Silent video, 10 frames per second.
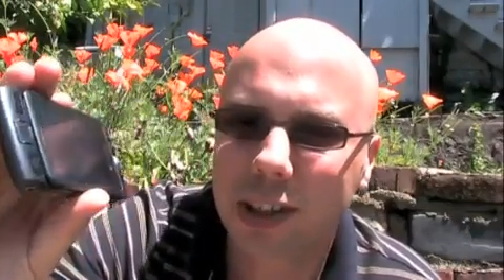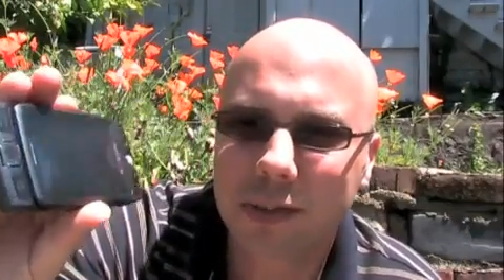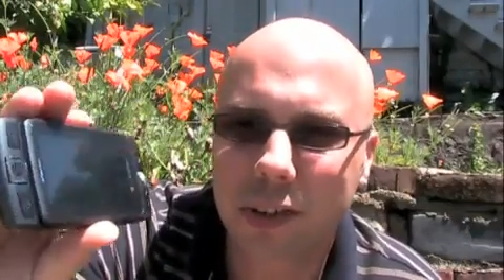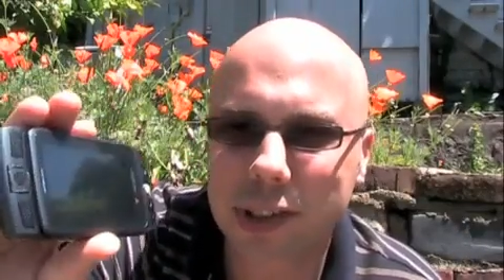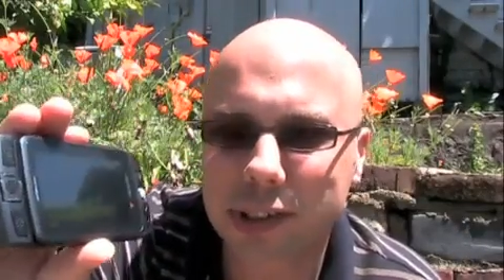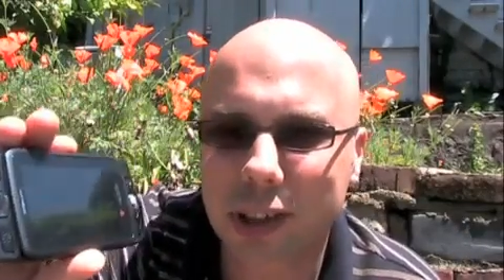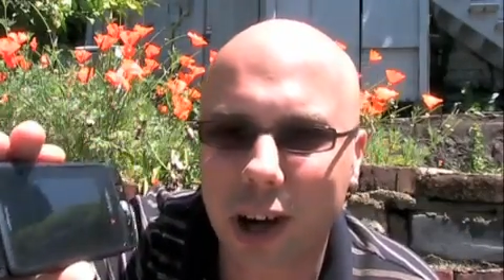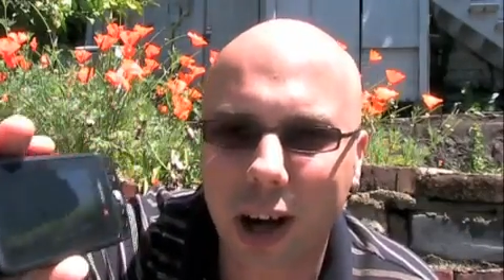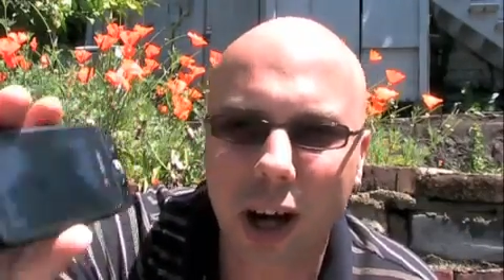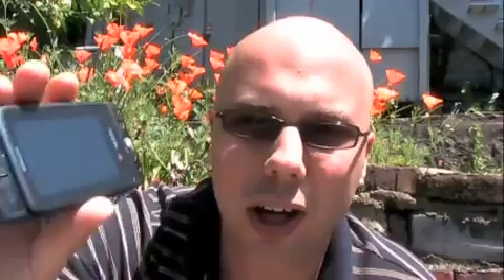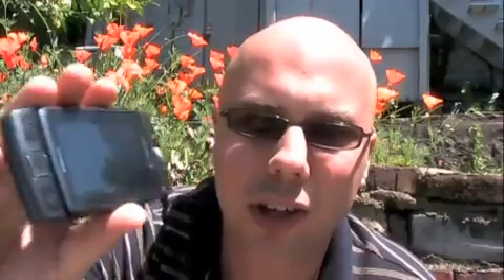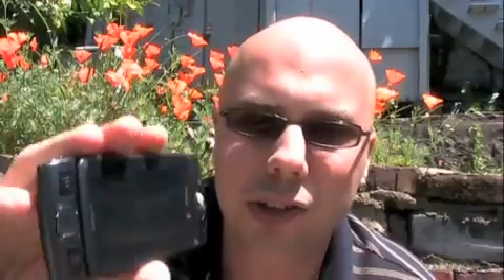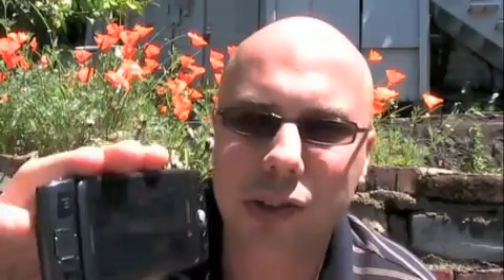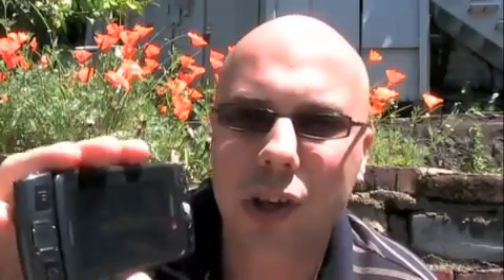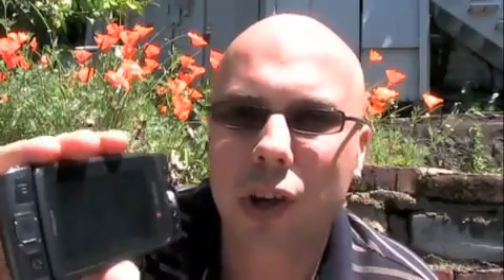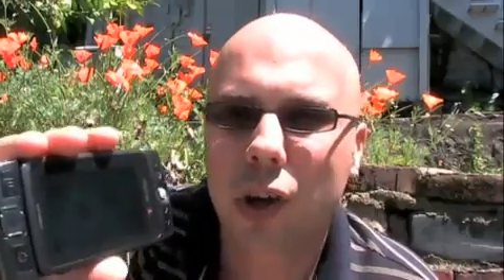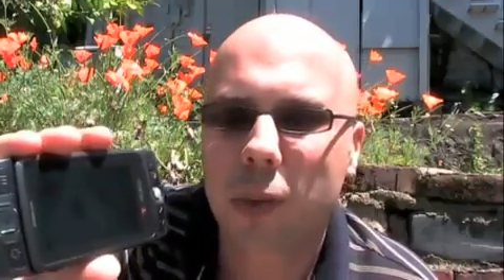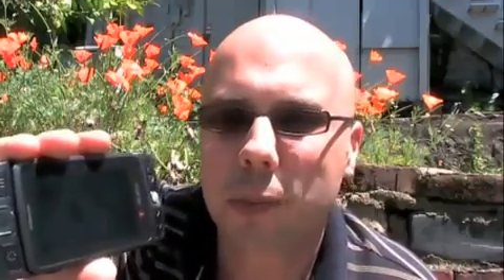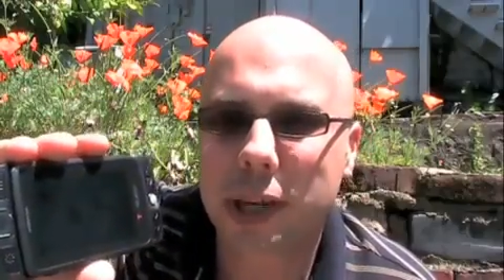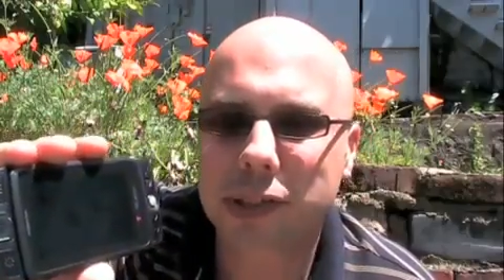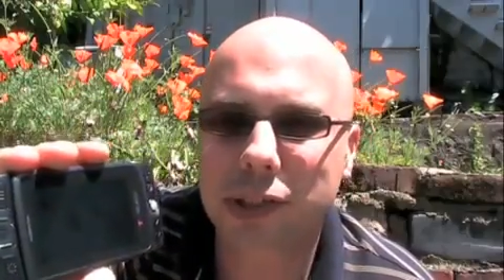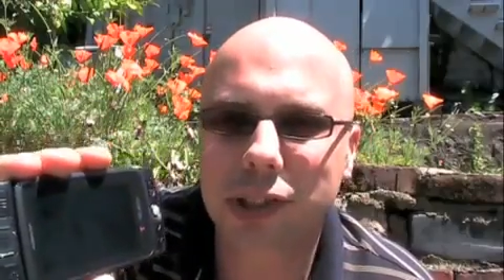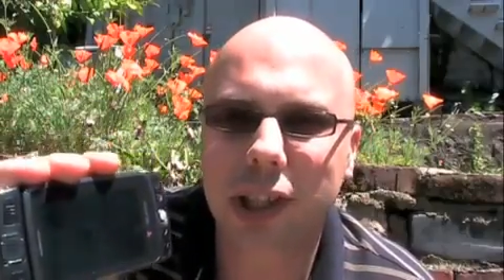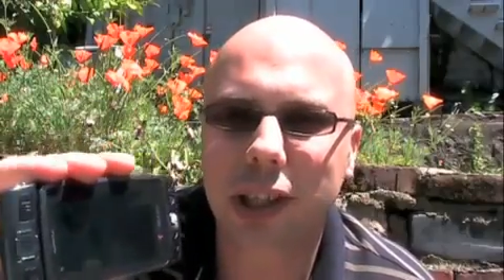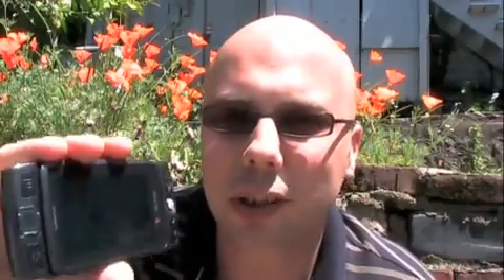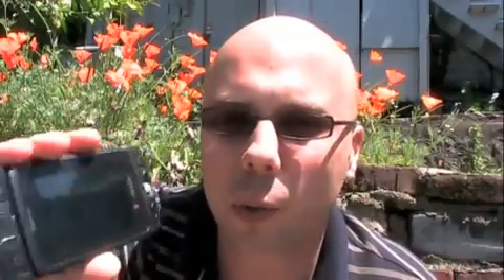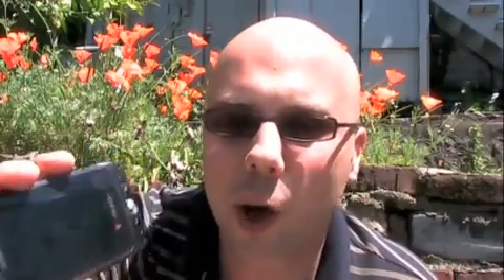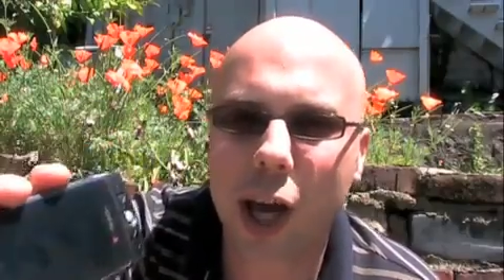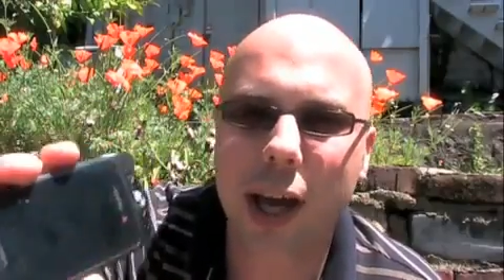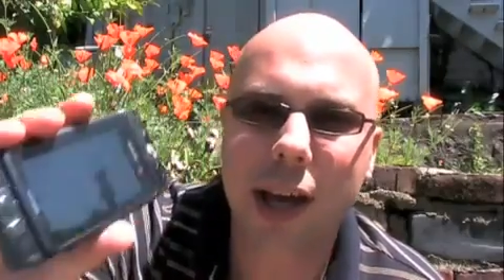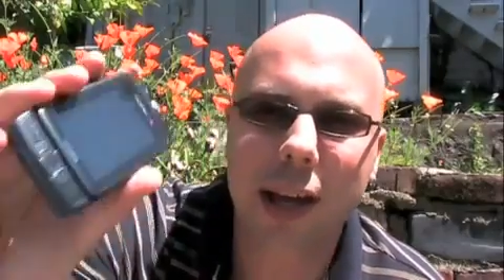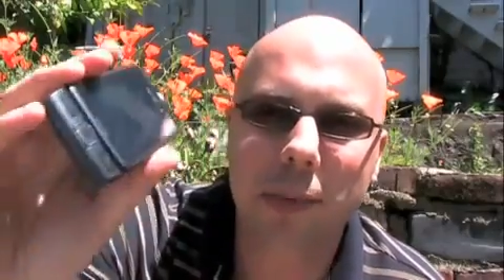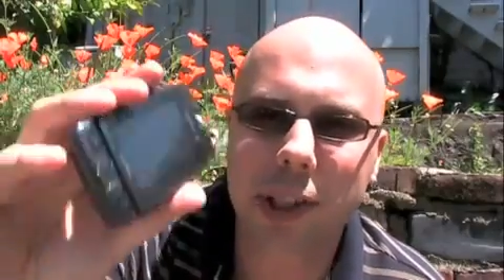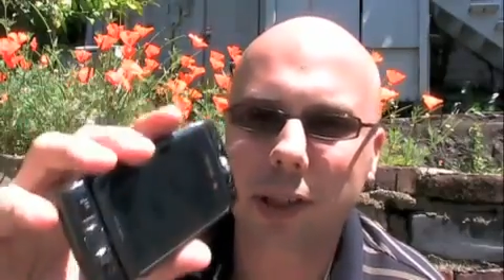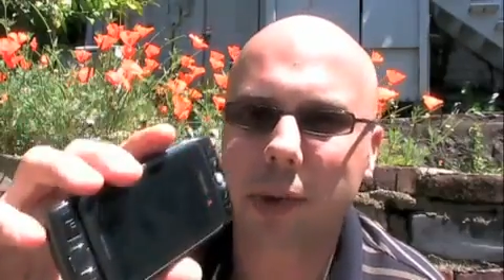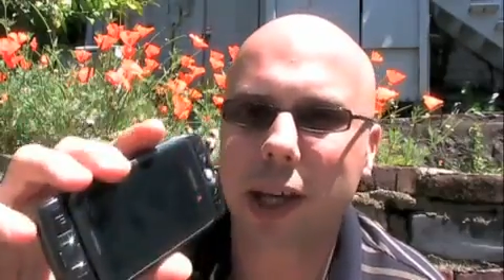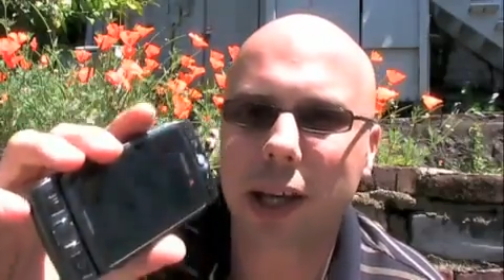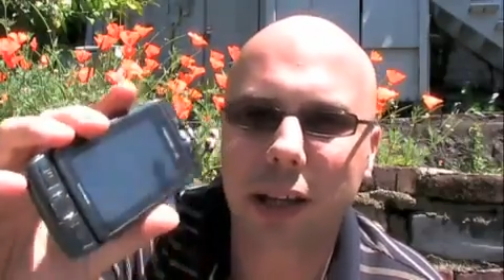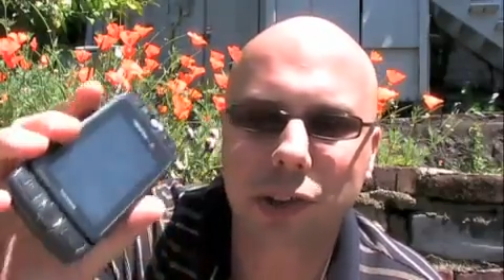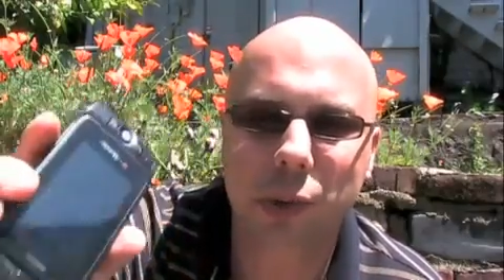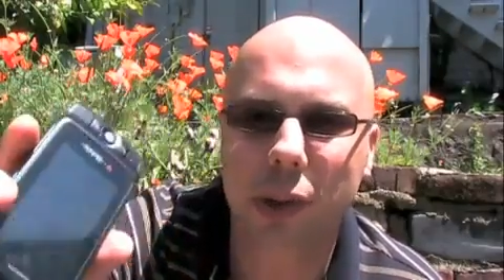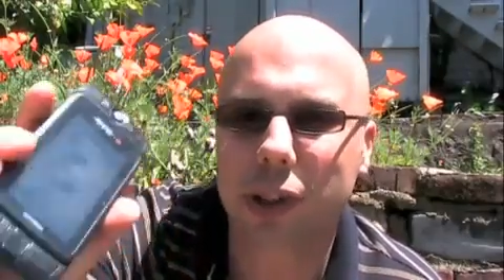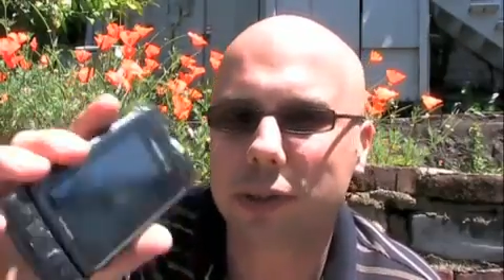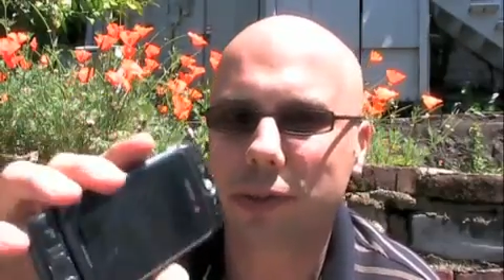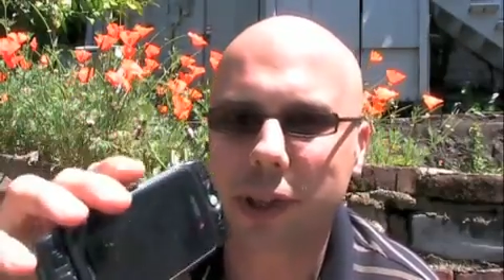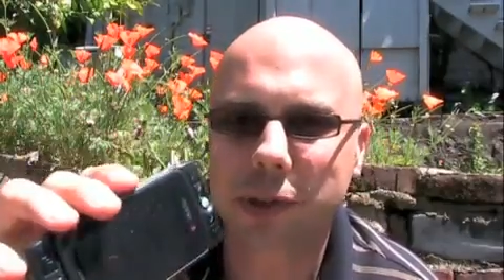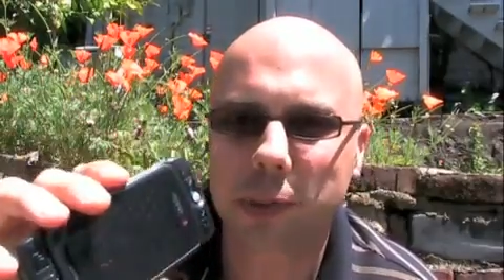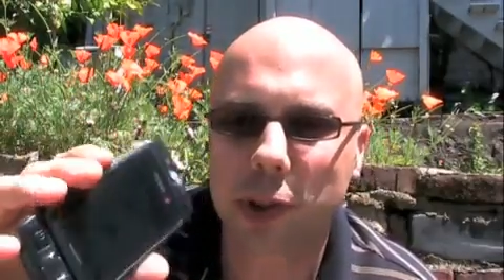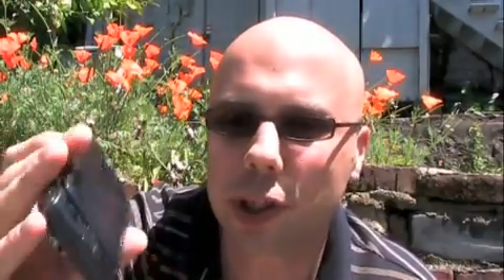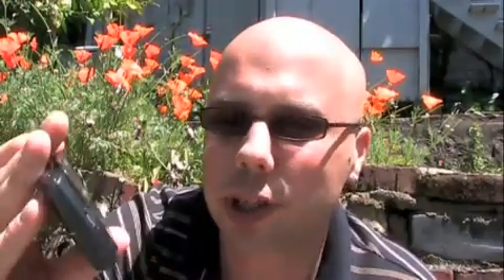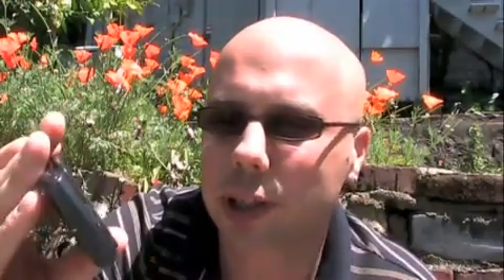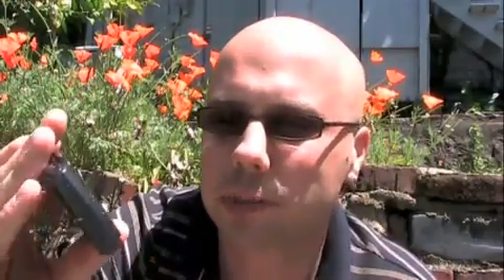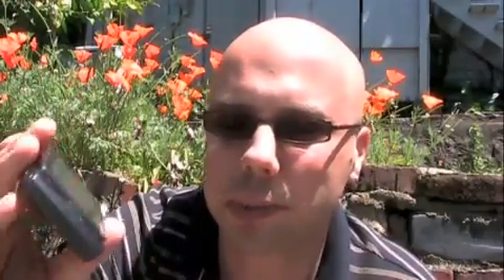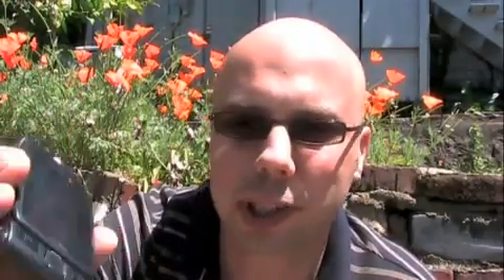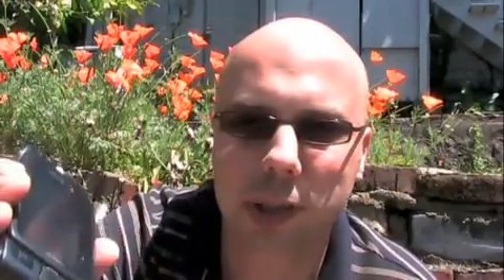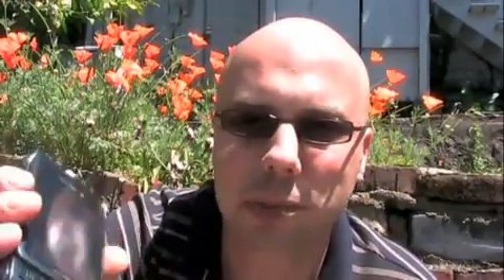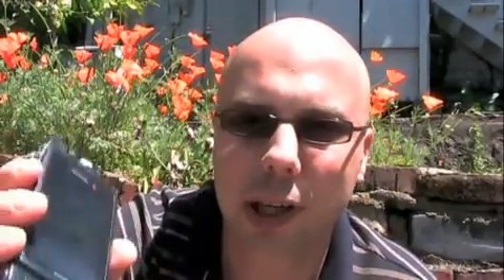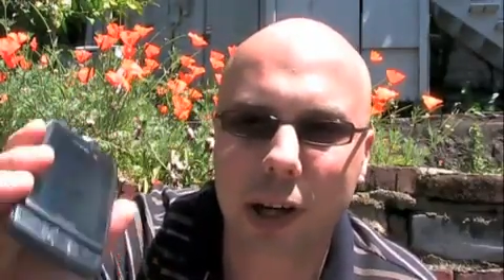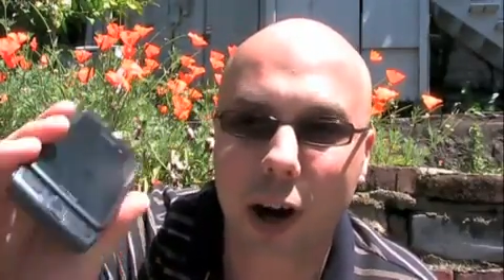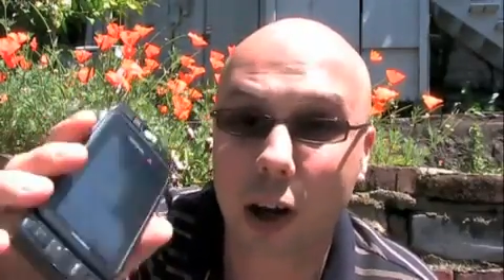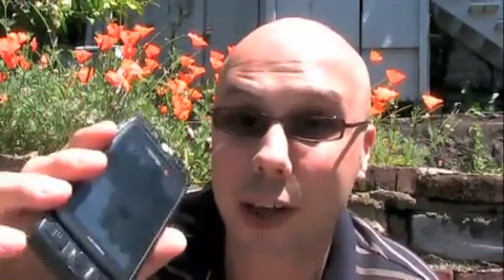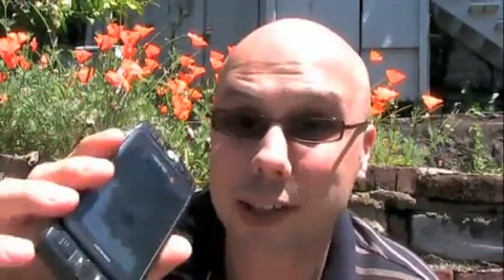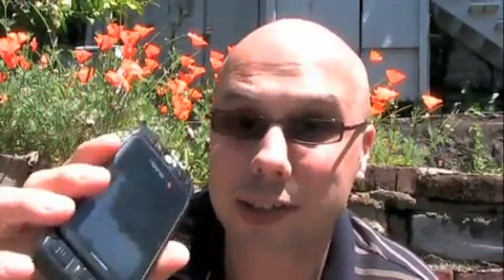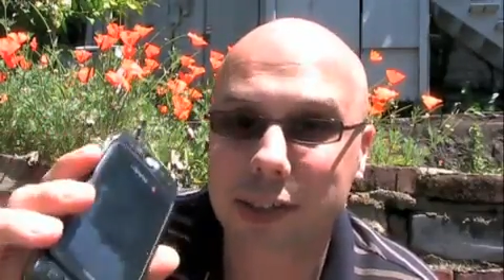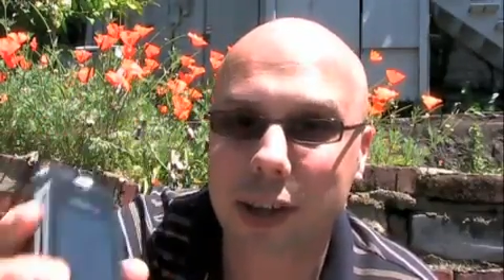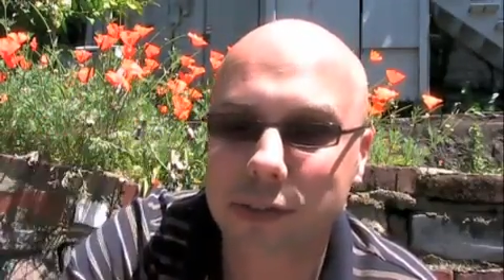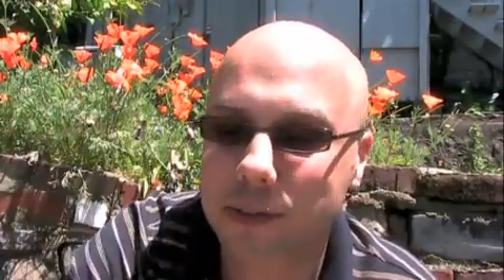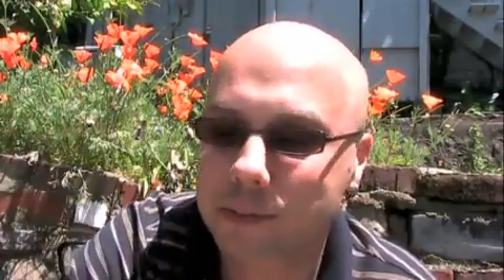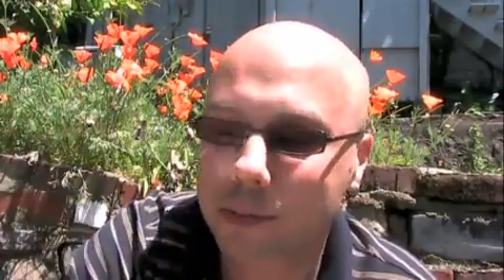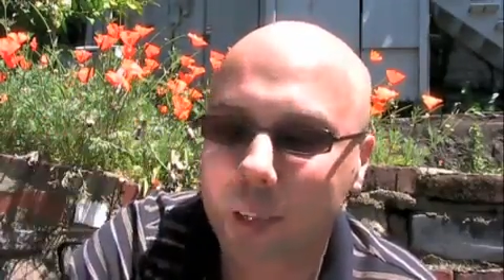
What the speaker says: voice calls, messaging, web, email, Twitter, Facebook, media player, all that stuff.